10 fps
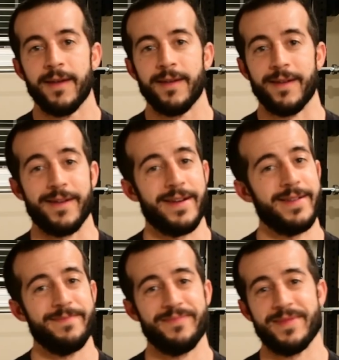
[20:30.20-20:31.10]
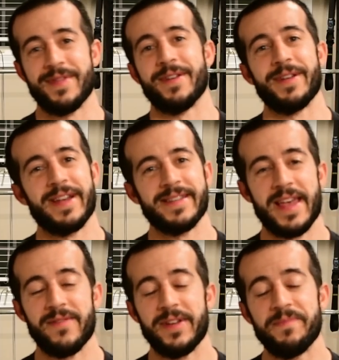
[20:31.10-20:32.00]
All right, and there you guys
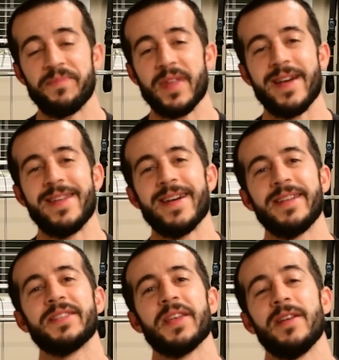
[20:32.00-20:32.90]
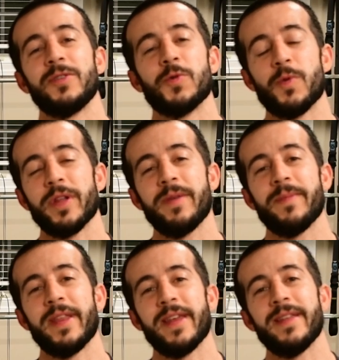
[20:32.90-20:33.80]
have it. A nice twenty
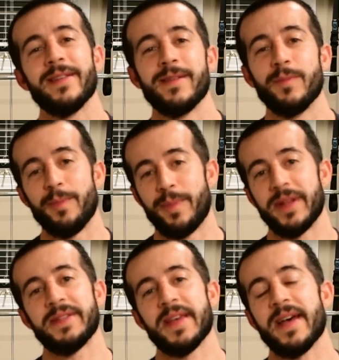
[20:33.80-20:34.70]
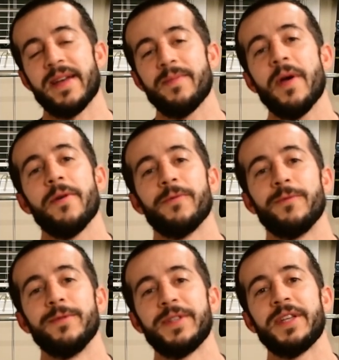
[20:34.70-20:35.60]
minute bedtime
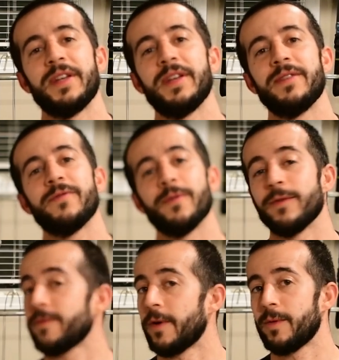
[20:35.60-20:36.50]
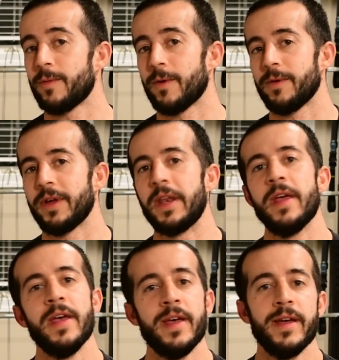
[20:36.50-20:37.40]
routine for foam rolling.
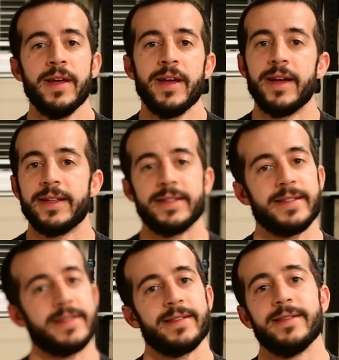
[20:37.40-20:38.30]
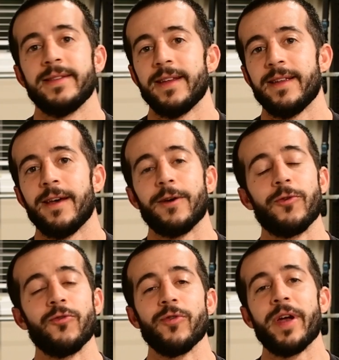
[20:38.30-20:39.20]
It's a
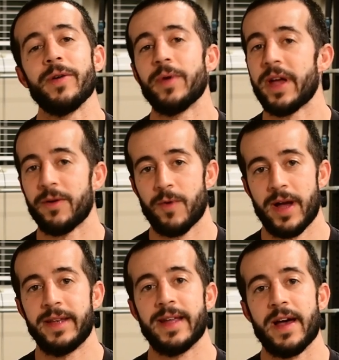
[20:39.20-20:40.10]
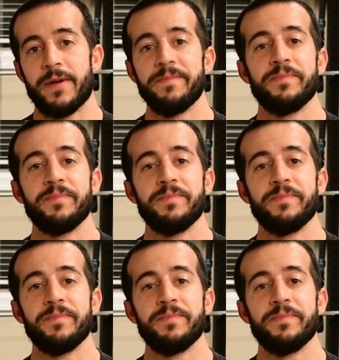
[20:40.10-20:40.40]
great way to wind down,